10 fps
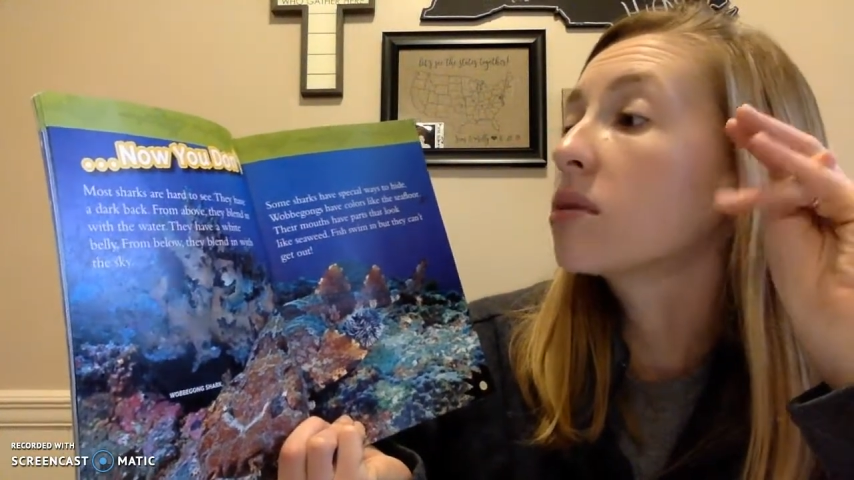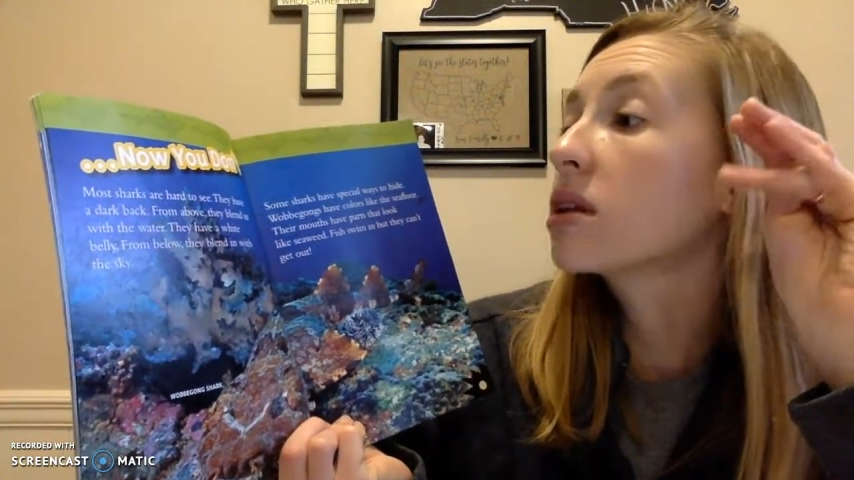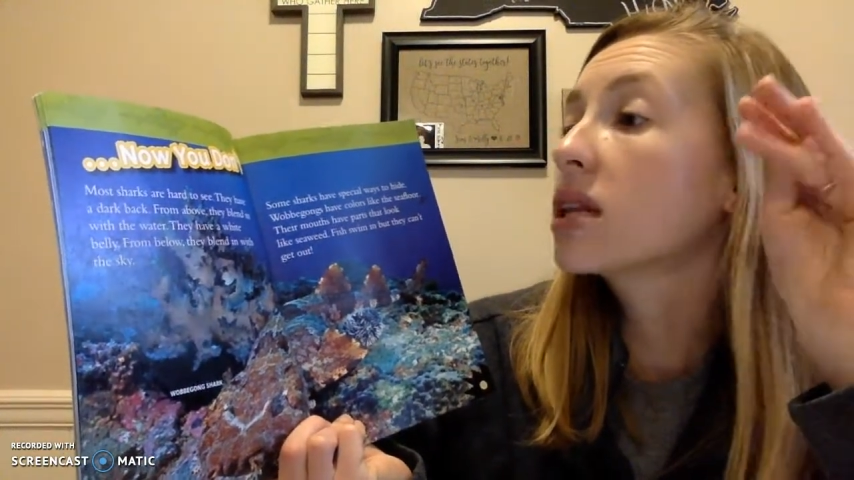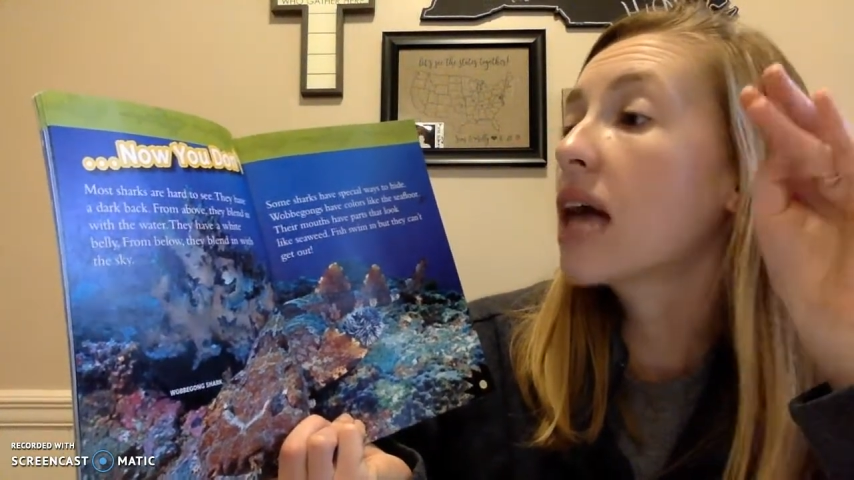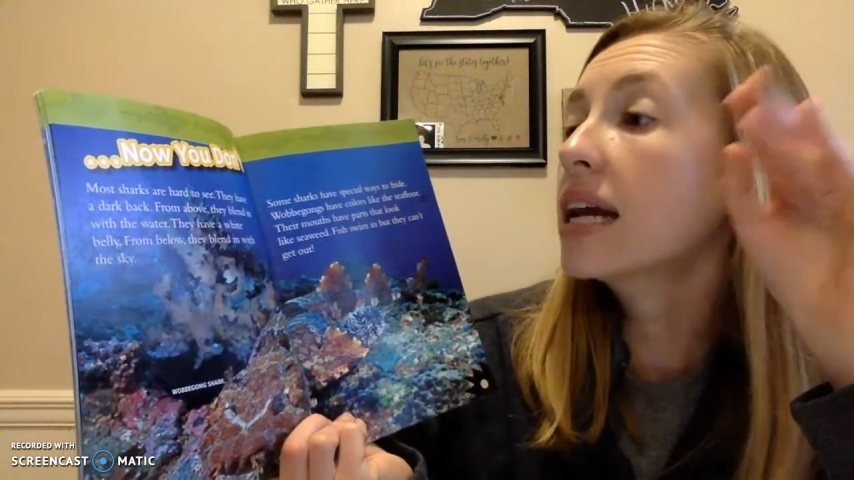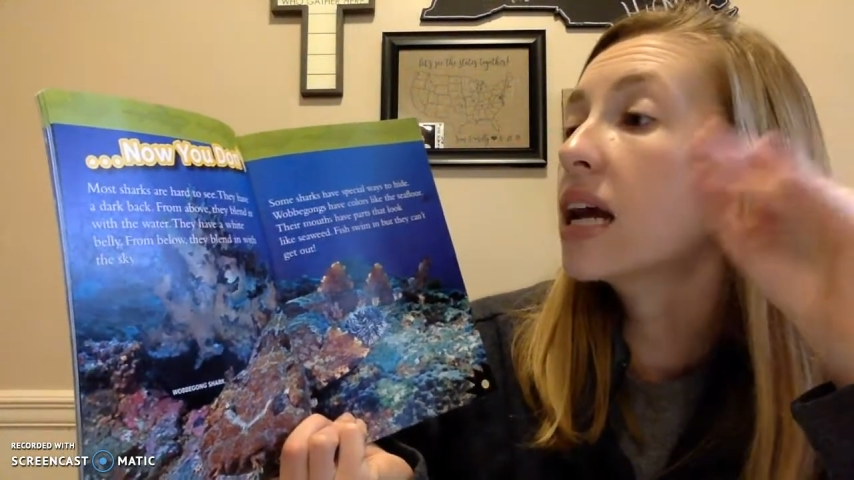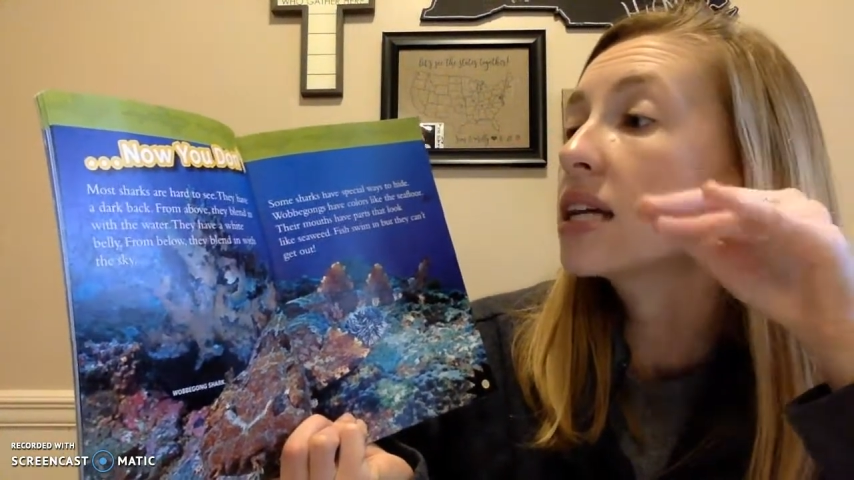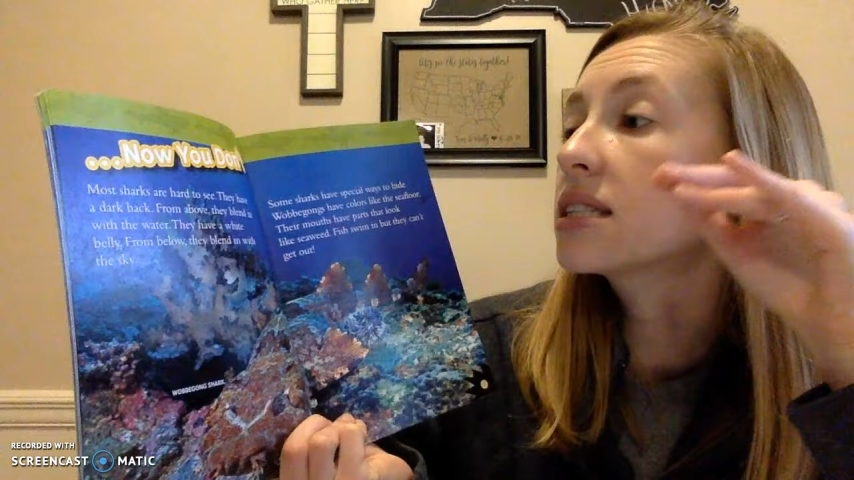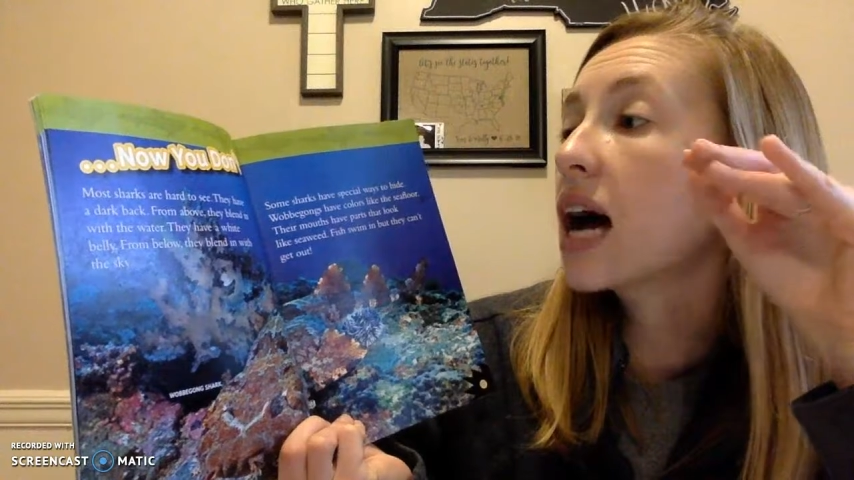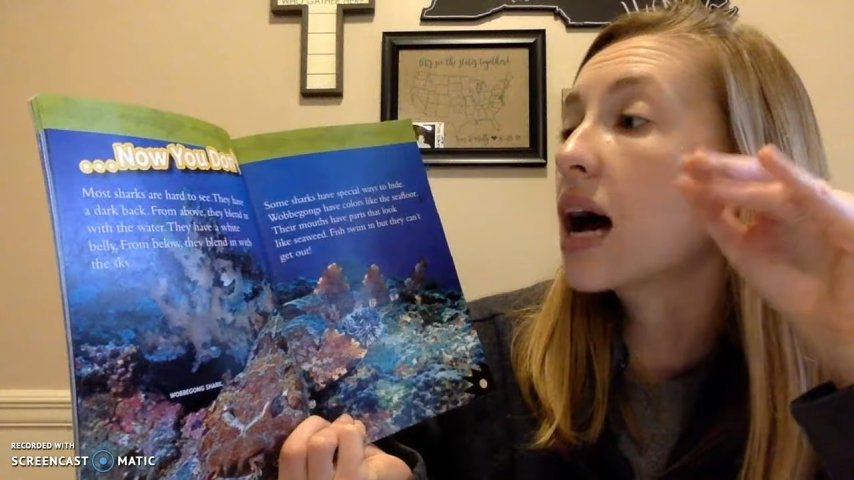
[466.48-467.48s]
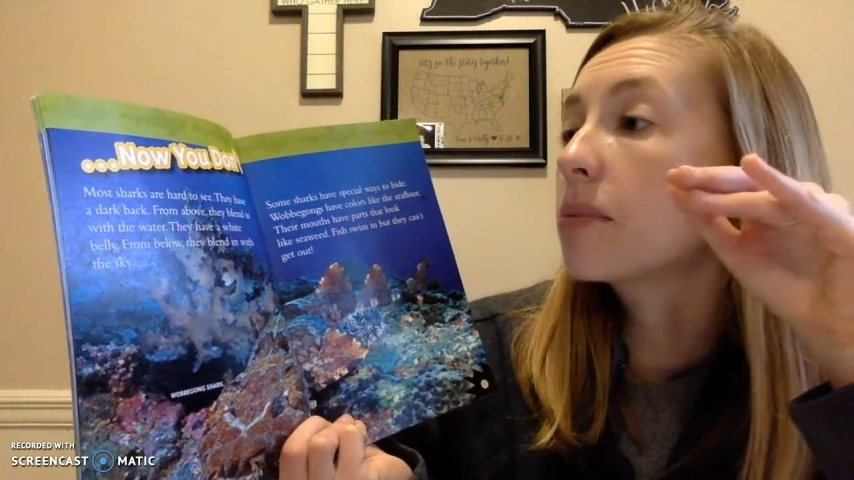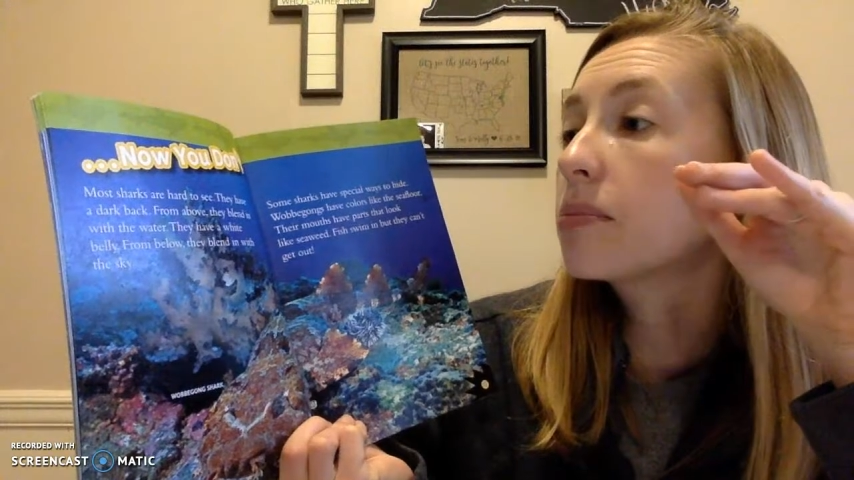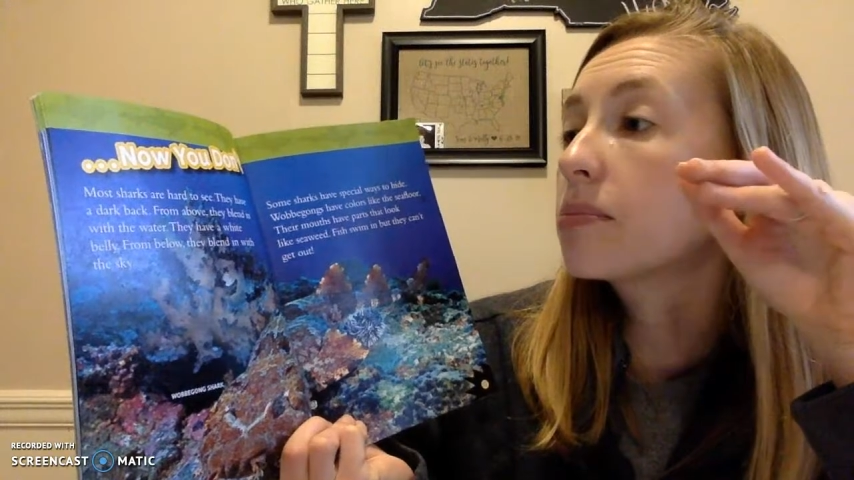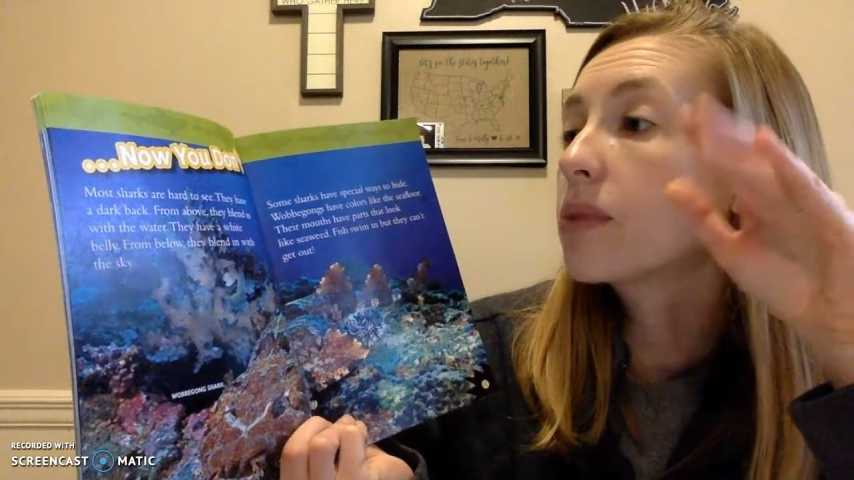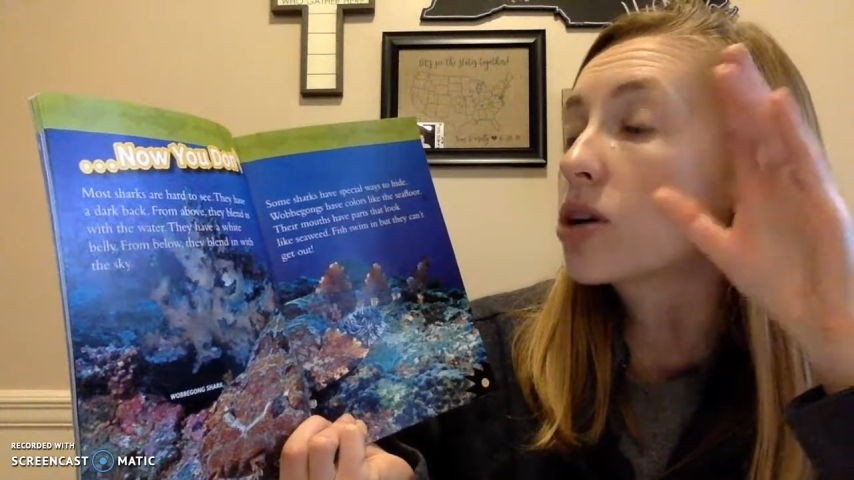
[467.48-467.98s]
light on top,
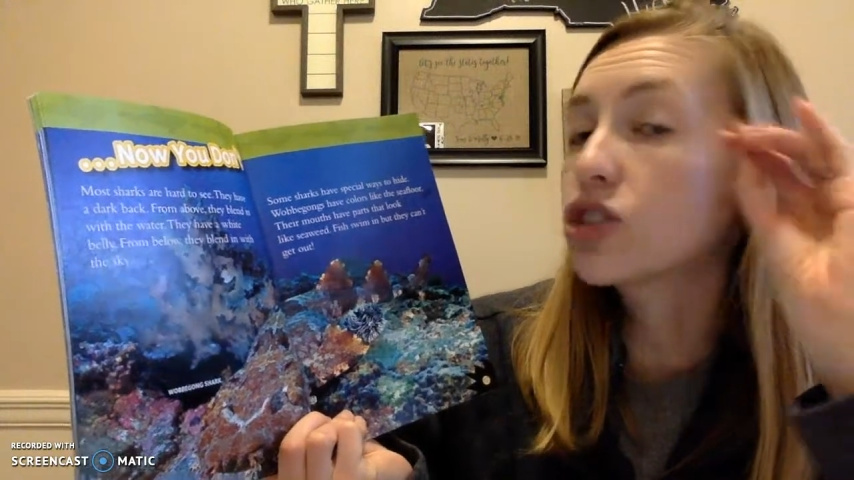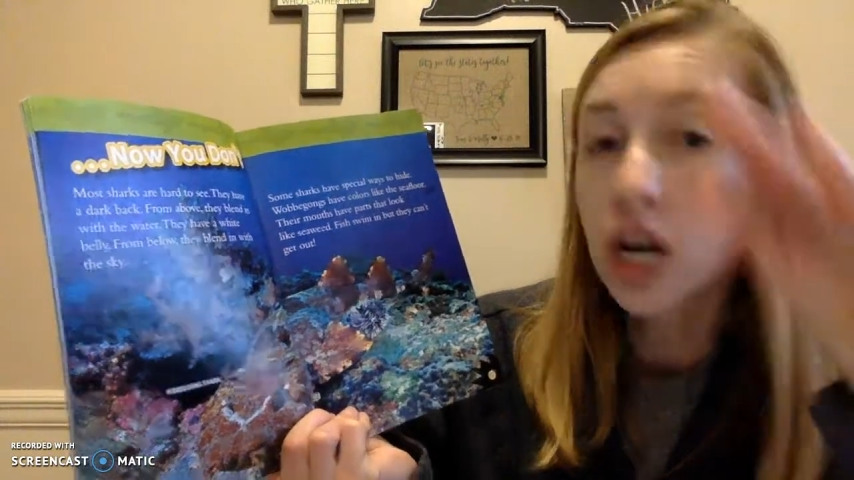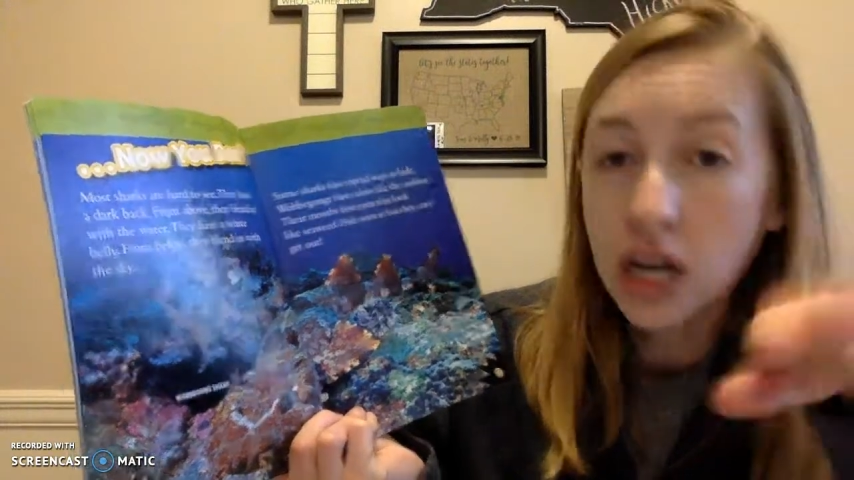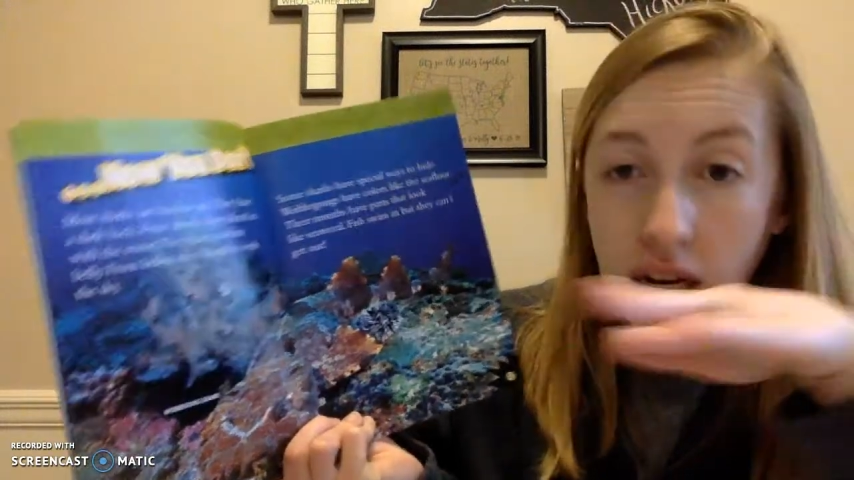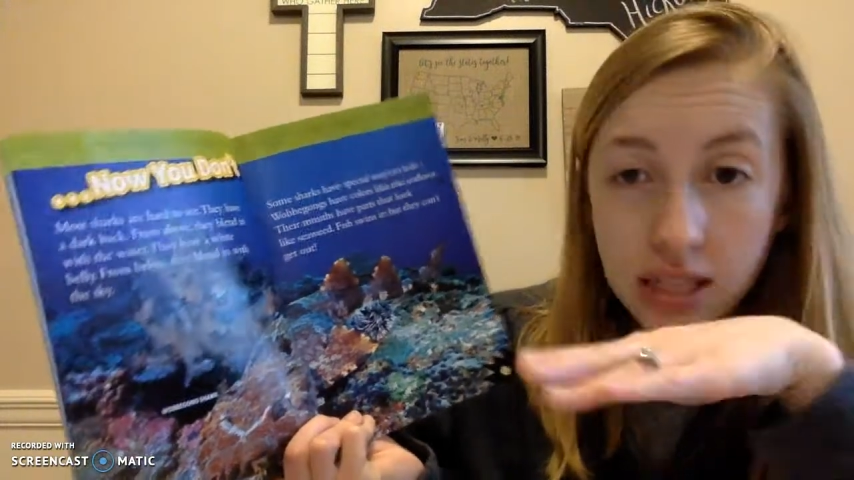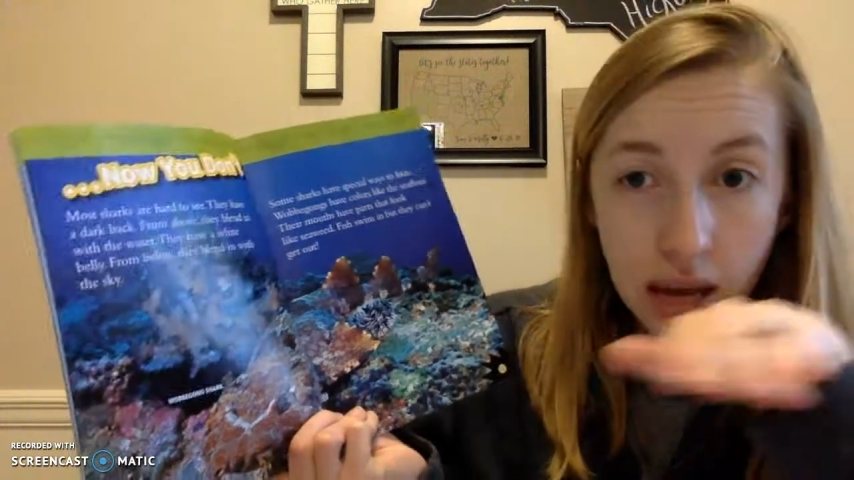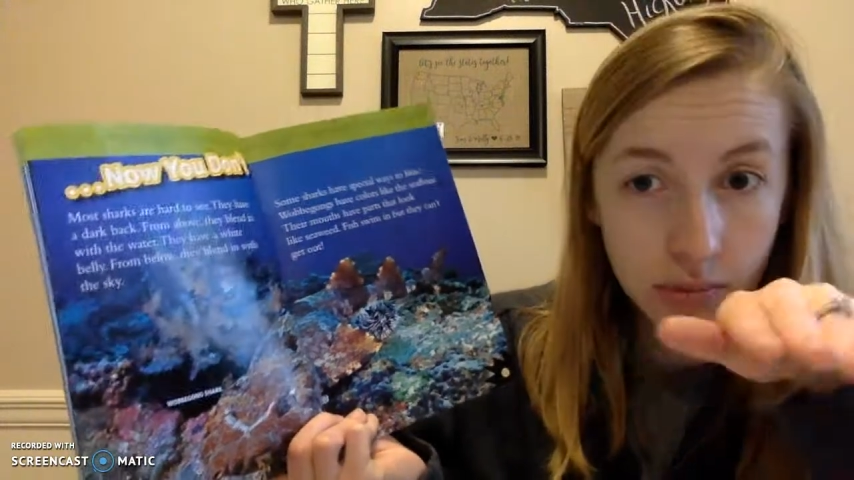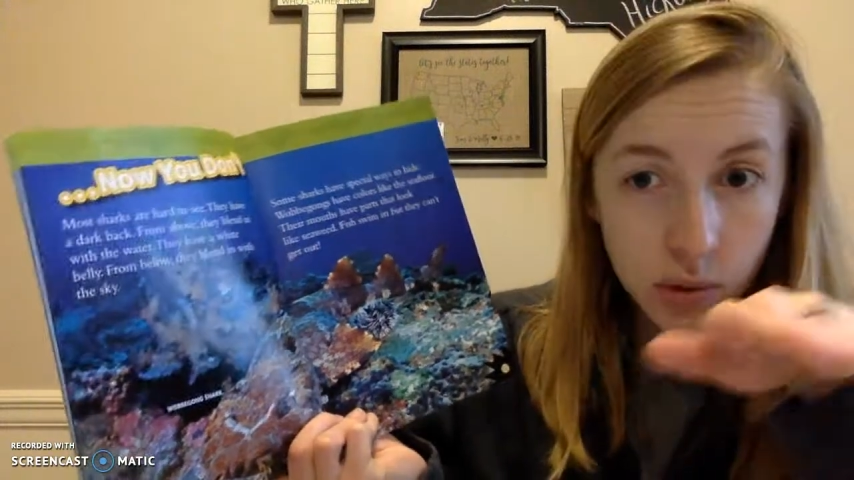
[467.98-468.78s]
or dark on top,